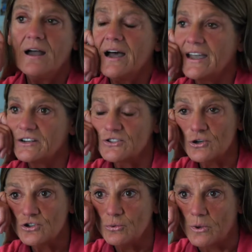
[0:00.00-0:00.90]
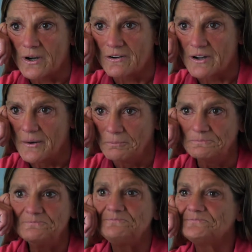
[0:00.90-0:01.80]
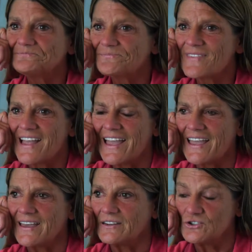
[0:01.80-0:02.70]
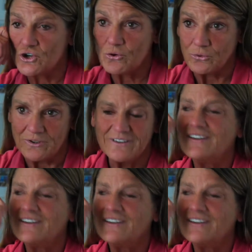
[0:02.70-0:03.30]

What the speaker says: I had a social worker come, and Joan.